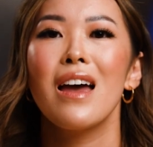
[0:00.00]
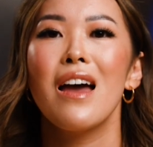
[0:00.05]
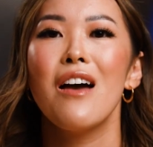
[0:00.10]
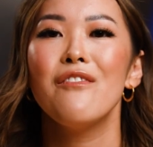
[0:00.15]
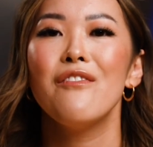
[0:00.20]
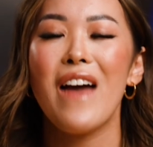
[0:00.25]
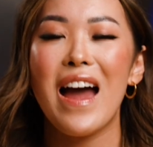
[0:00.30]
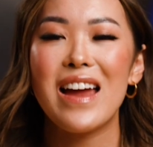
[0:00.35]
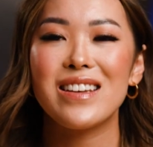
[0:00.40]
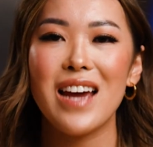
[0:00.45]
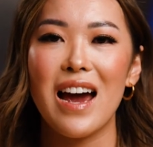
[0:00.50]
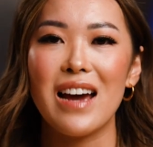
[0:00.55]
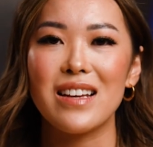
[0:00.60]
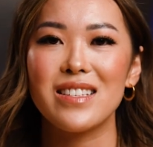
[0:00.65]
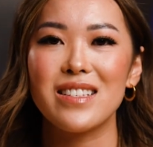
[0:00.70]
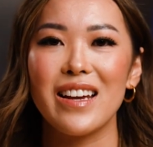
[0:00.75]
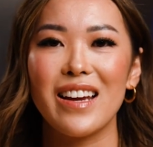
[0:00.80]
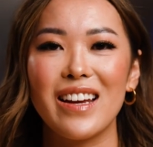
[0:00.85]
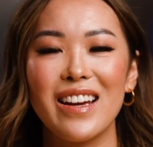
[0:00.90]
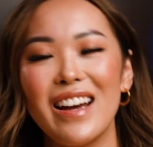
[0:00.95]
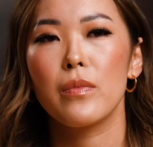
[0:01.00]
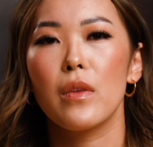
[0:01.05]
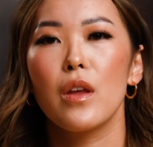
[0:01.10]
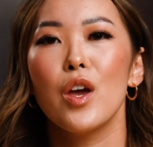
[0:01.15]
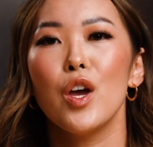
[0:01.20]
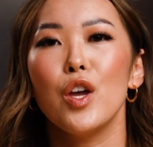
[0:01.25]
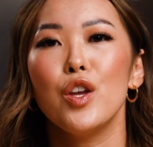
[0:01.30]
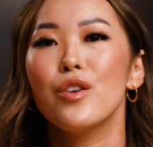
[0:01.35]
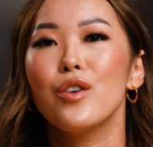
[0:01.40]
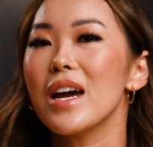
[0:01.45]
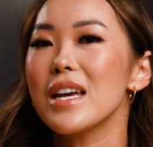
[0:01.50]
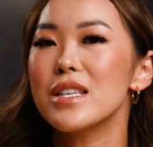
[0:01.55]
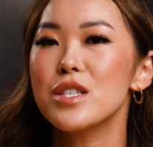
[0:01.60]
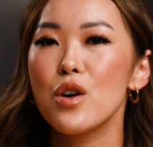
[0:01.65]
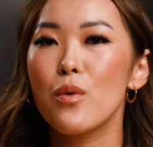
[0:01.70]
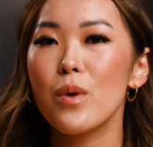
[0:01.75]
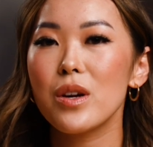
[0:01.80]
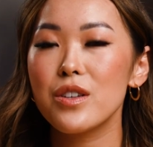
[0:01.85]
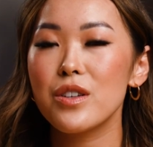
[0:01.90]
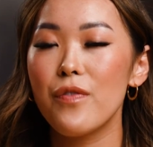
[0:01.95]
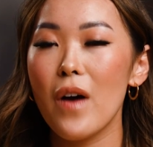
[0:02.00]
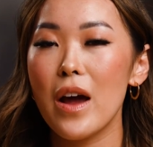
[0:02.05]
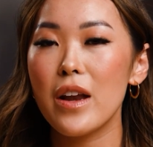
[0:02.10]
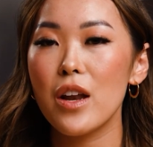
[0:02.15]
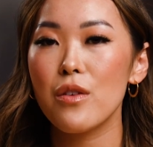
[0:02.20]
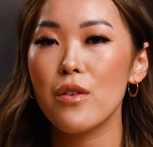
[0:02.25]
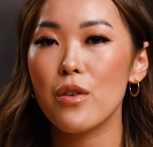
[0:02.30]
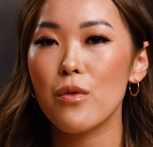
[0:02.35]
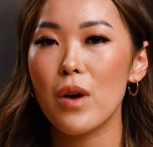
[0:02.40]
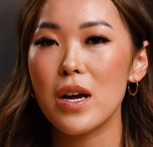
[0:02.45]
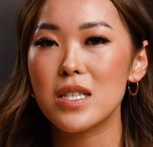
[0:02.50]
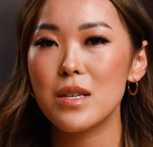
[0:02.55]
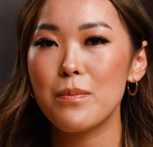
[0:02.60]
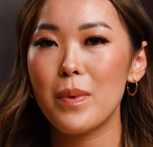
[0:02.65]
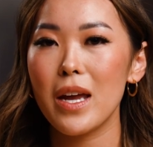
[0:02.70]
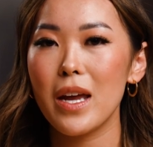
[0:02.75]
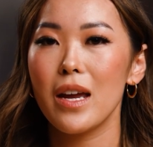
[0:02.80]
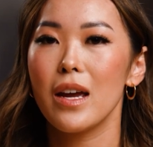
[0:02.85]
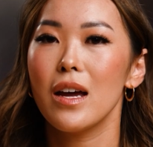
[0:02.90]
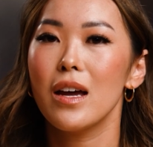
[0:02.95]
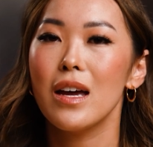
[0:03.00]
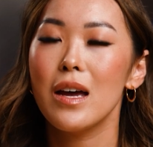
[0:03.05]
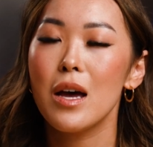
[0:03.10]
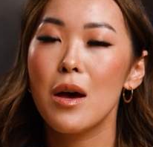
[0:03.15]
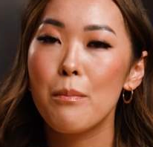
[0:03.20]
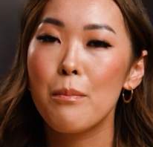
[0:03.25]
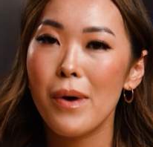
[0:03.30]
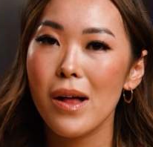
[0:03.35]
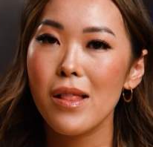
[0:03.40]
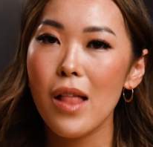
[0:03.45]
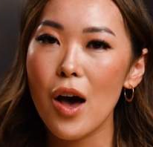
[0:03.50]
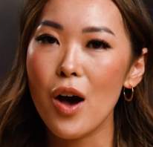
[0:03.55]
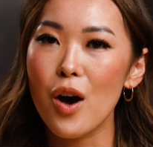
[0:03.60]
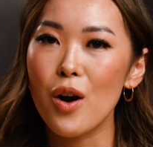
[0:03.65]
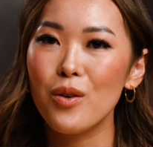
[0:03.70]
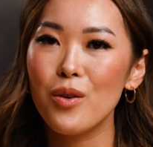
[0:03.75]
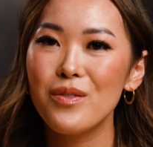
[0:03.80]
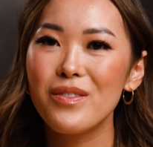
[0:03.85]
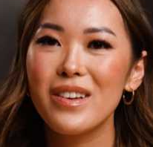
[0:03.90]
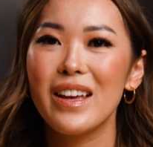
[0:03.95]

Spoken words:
Fantastic. You guys know where to find out the recipe below.